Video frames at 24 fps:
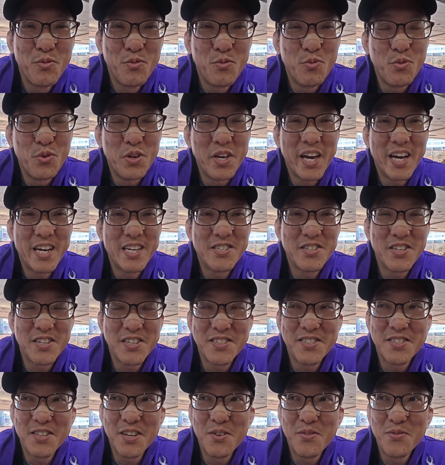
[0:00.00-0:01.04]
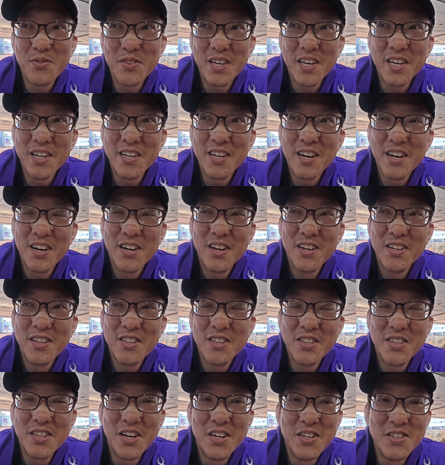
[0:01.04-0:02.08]
rehashing stuff that
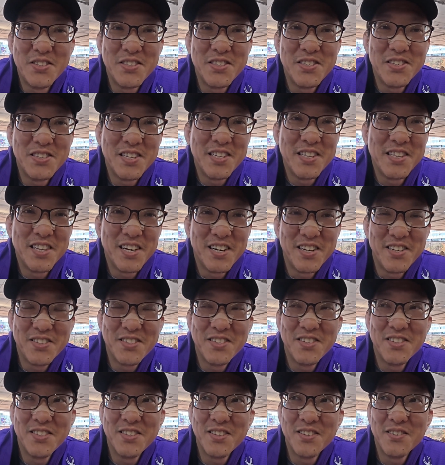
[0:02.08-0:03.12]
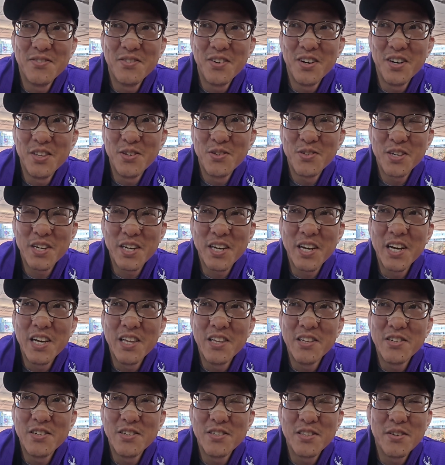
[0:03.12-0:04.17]
dozens and dozens of other
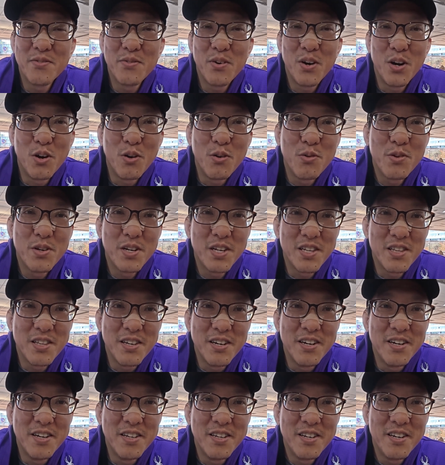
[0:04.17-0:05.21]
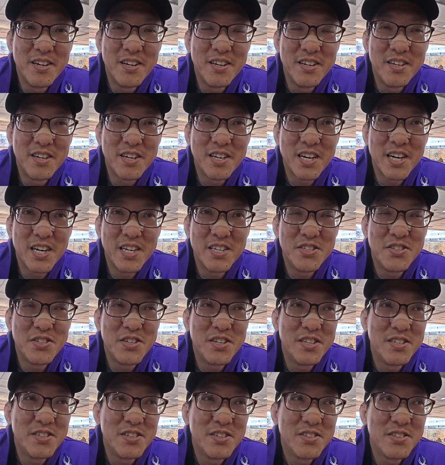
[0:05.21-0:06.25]
psychologists have already done on
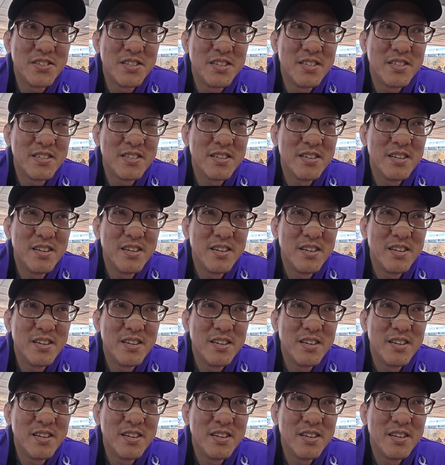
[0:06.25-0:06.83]
conscientiousness.